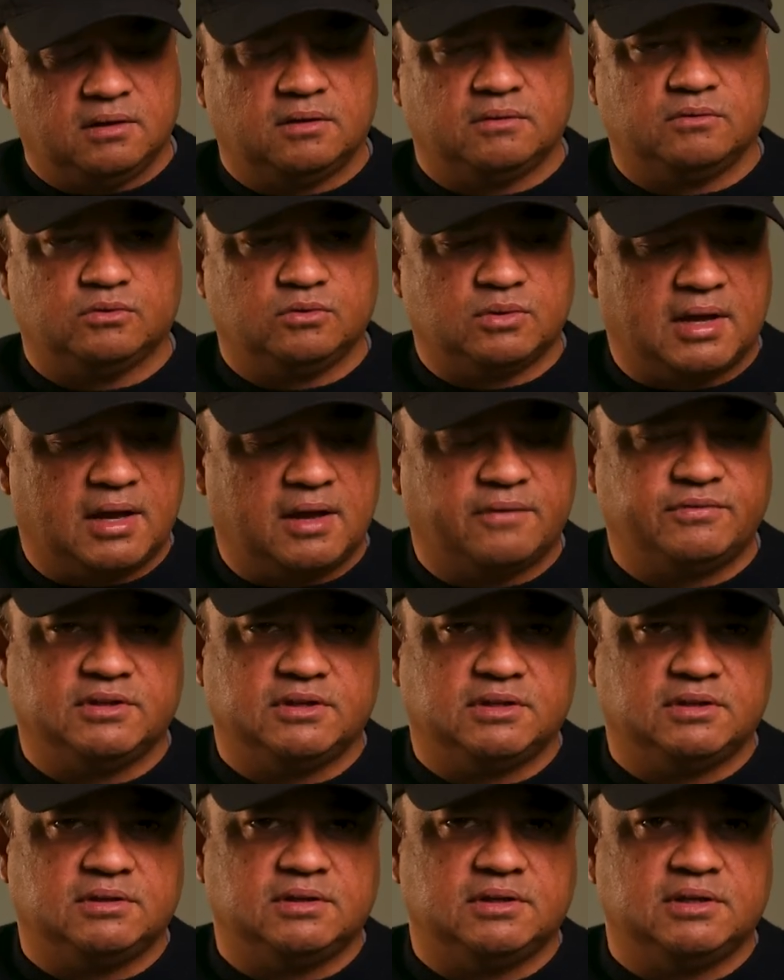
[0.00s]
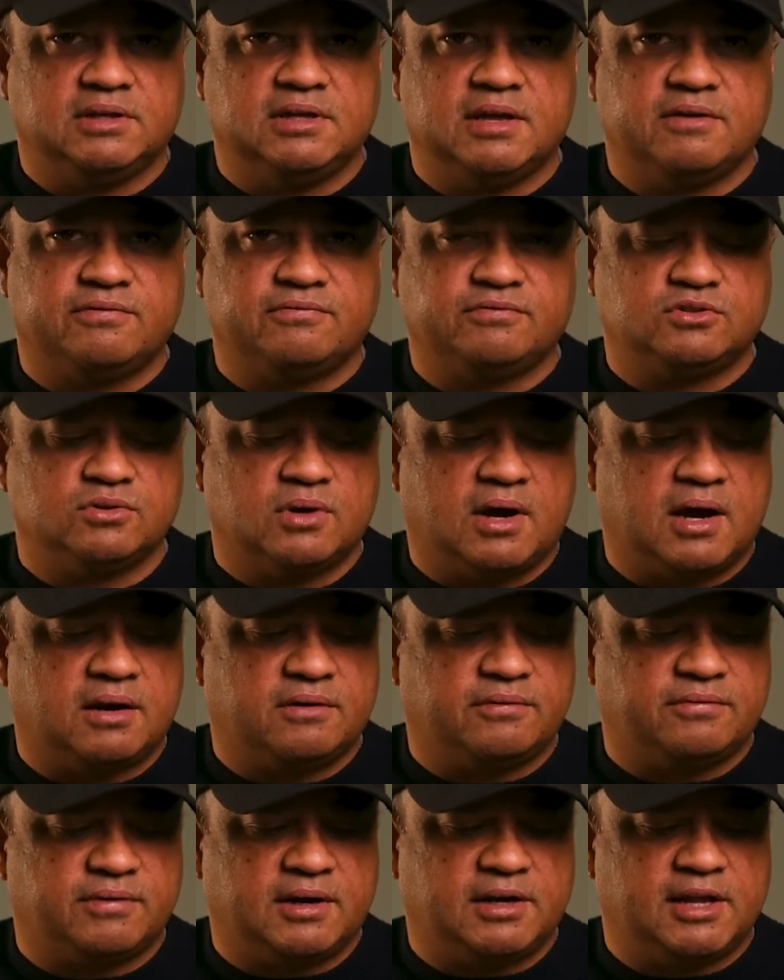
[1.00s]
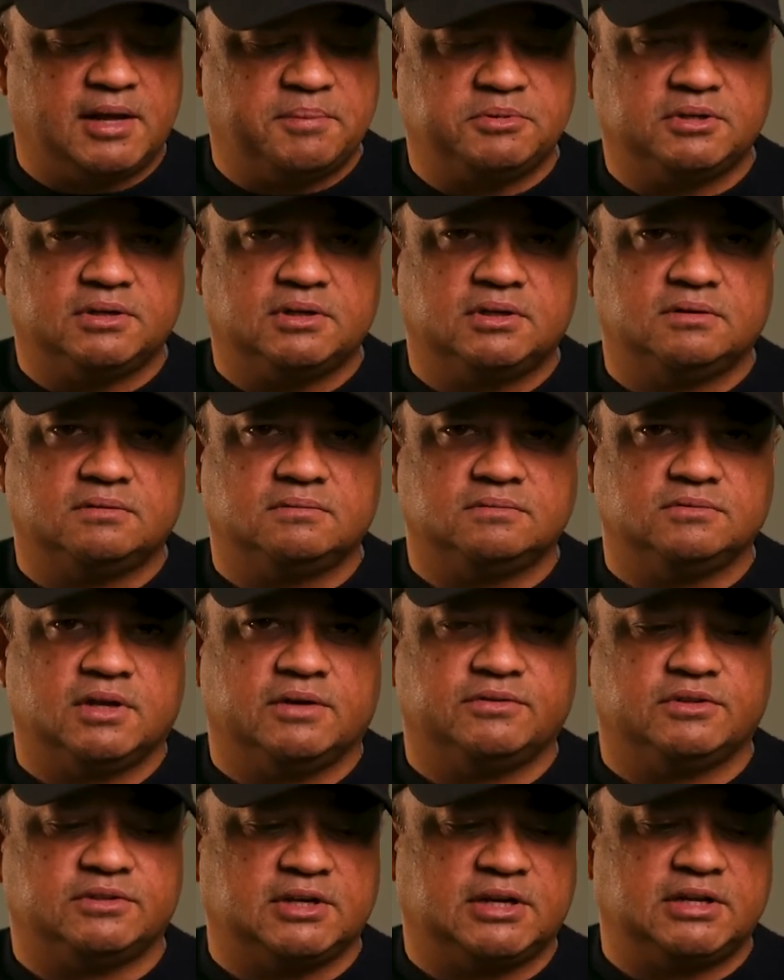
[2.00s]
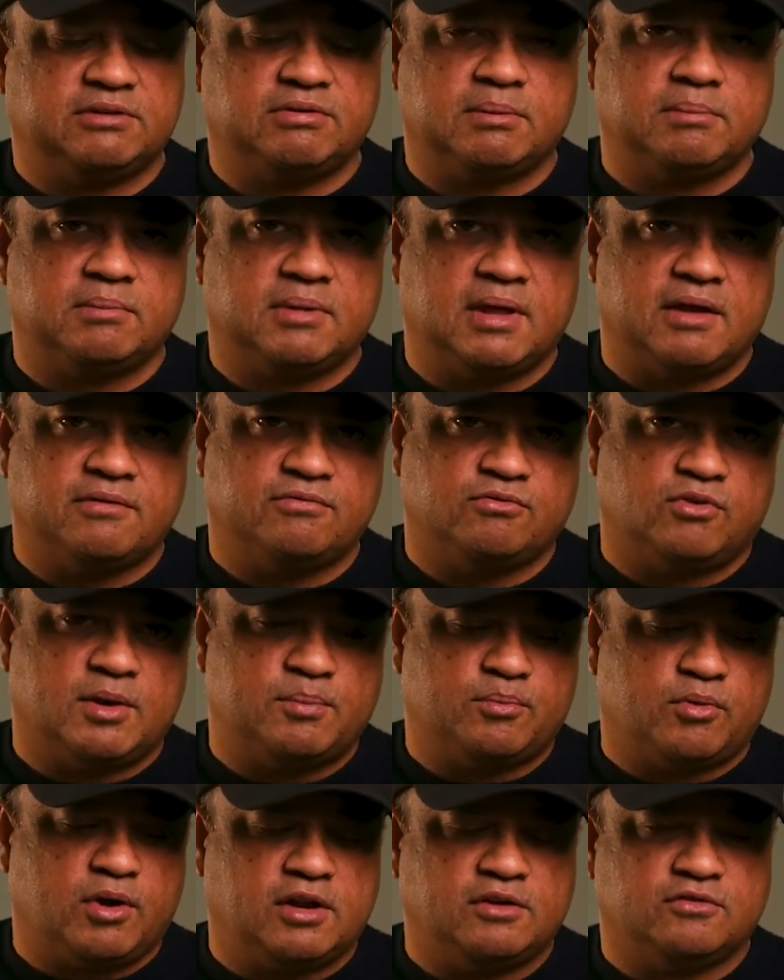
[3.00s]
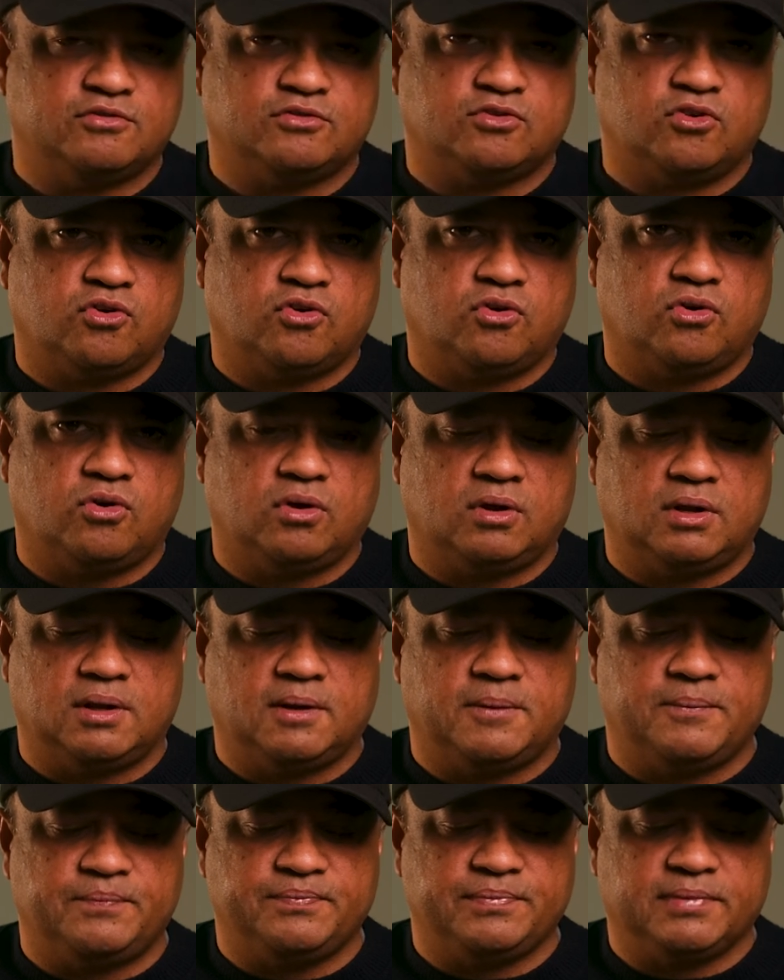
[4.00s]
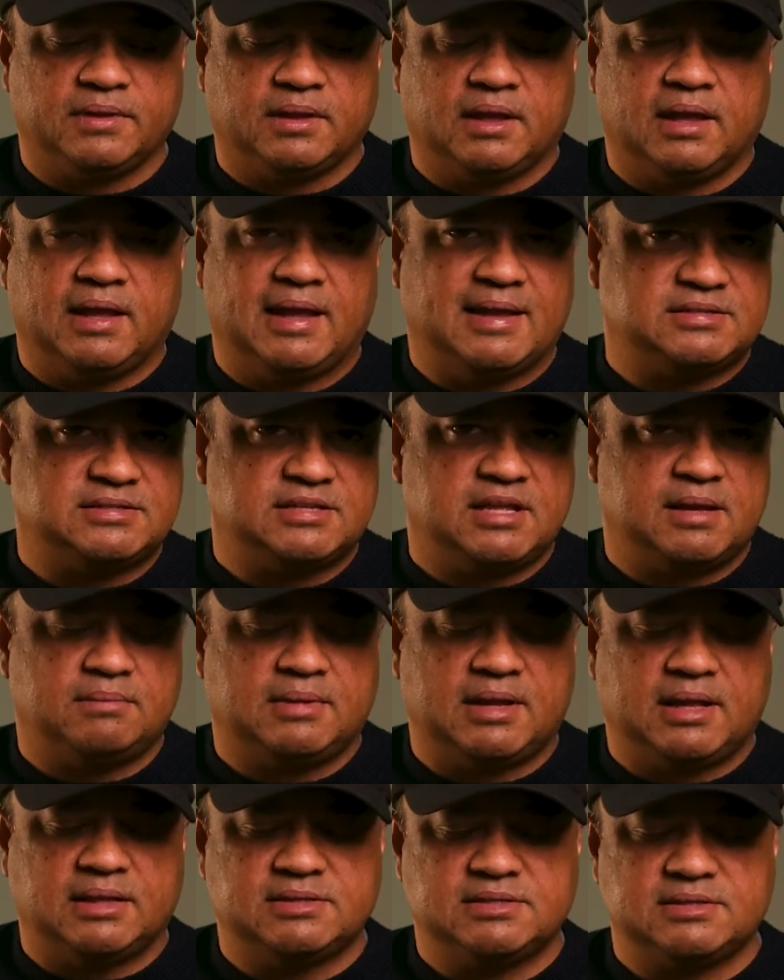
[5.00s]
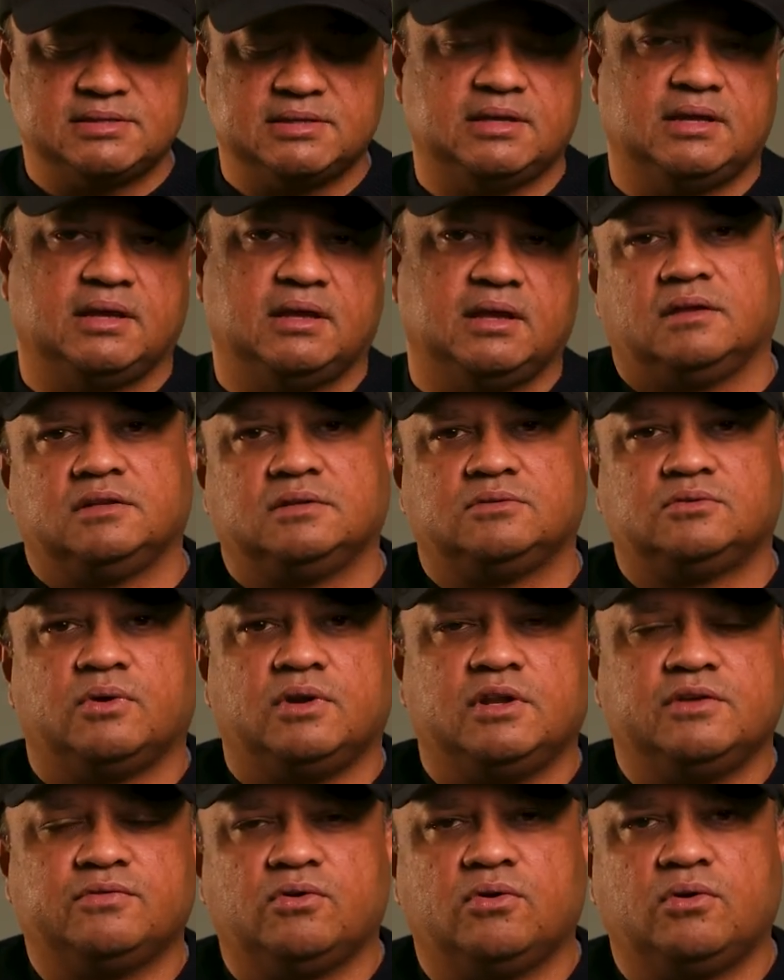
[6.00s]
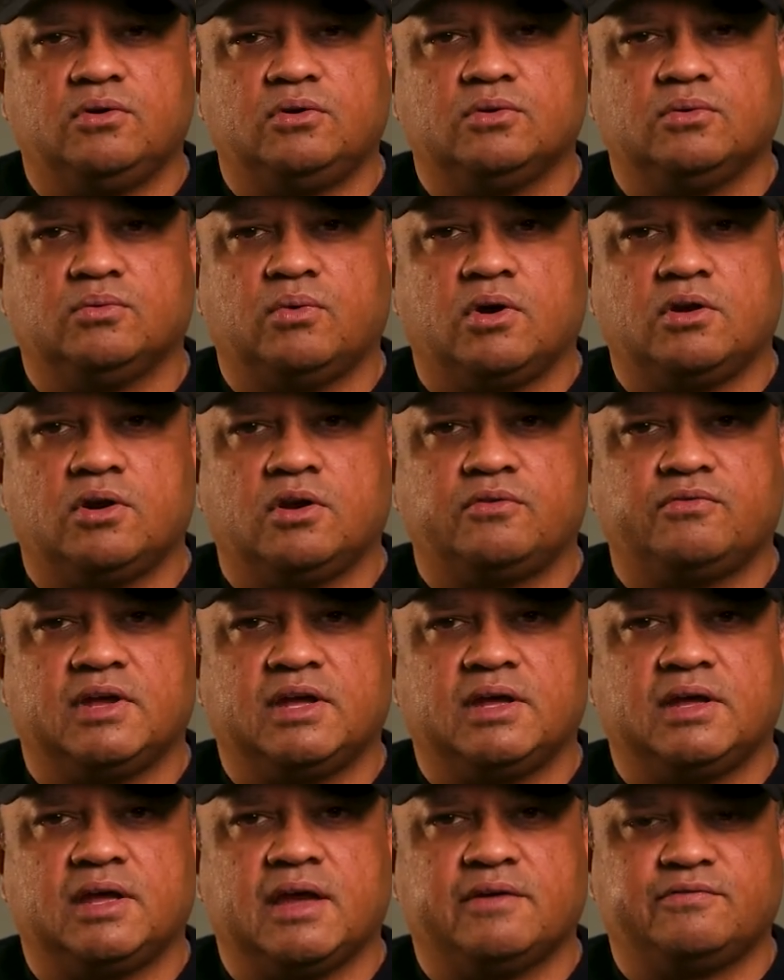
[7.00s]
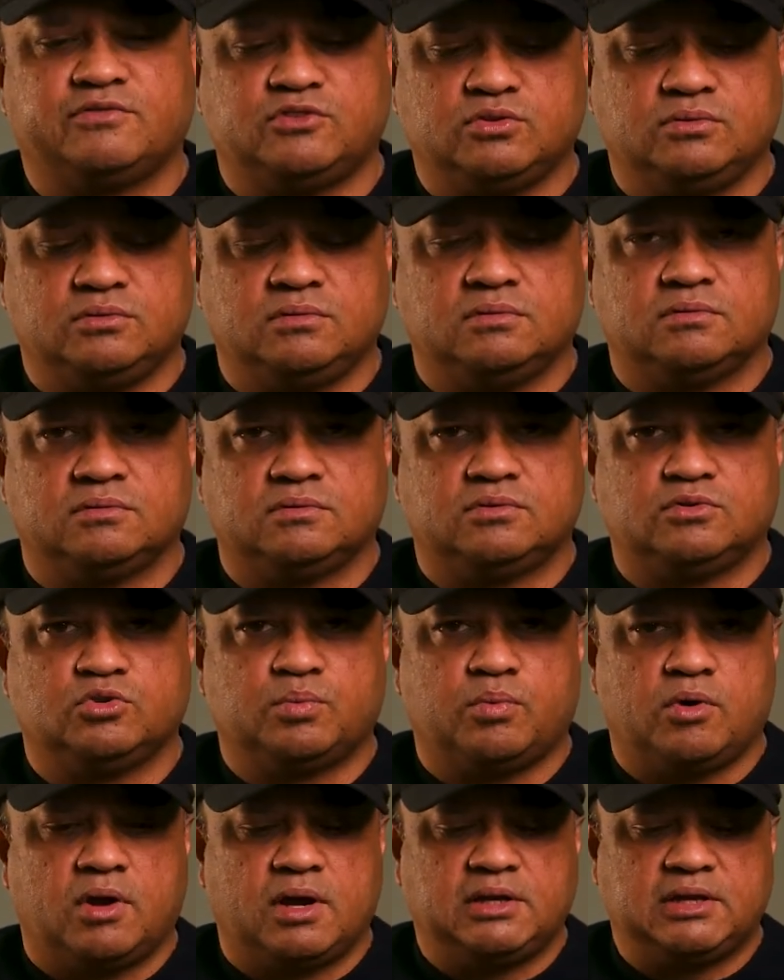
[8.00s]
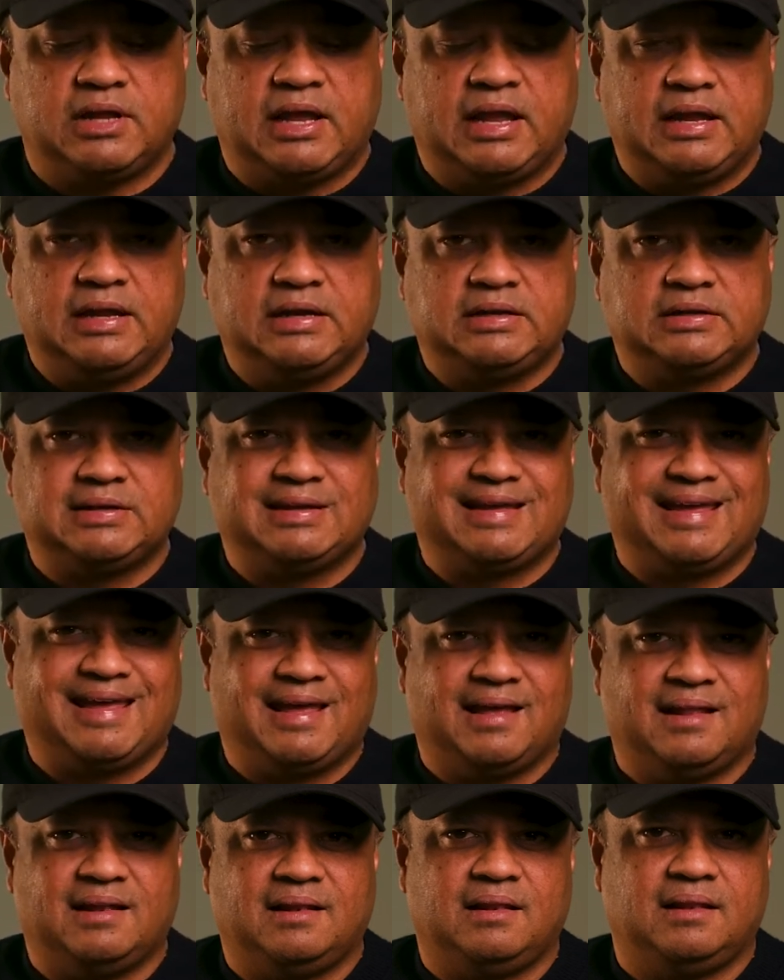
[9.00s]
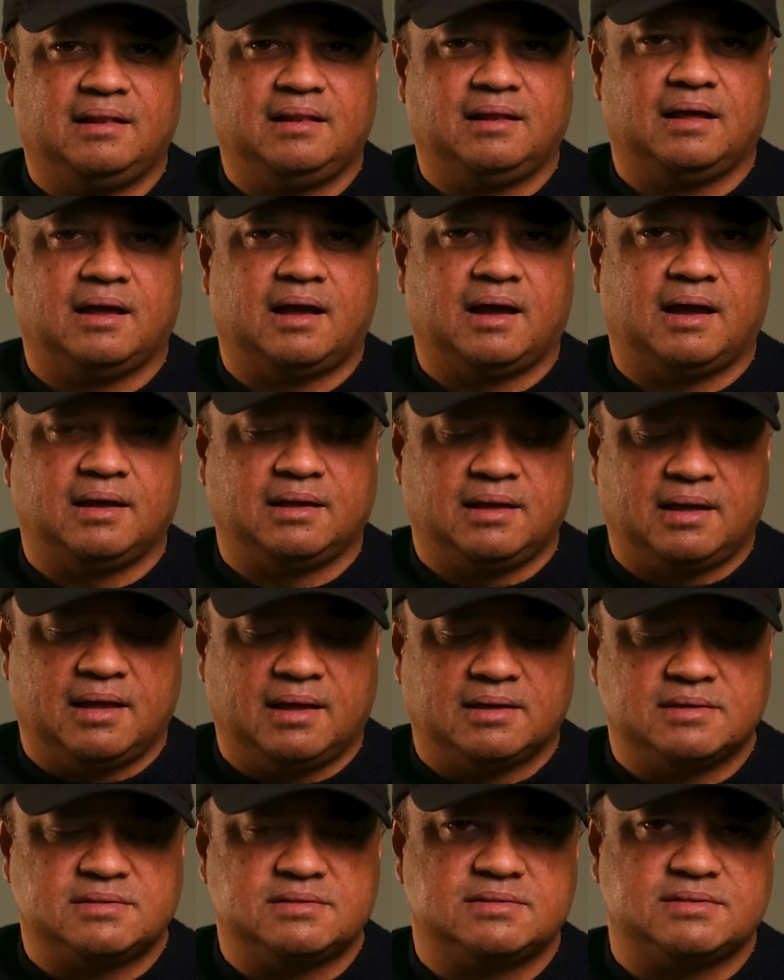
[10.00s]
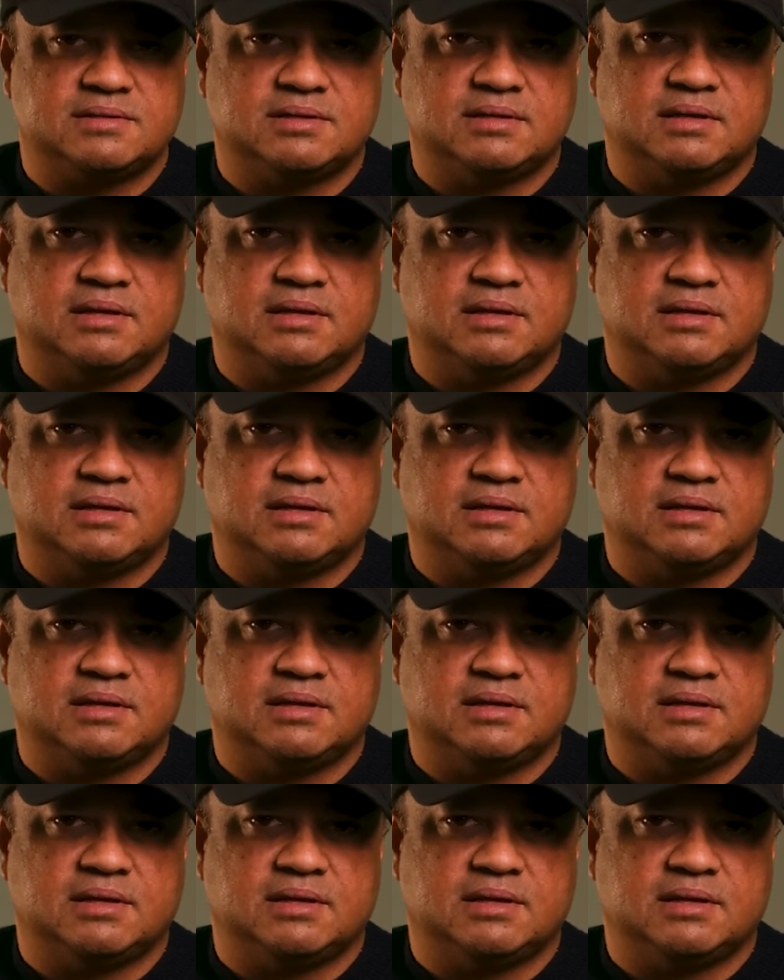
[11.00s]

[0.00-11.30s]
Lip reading: You have the EF to RF adapter, you have 35mm f1.4 STM lens, 24 to 105 f2.8 LIS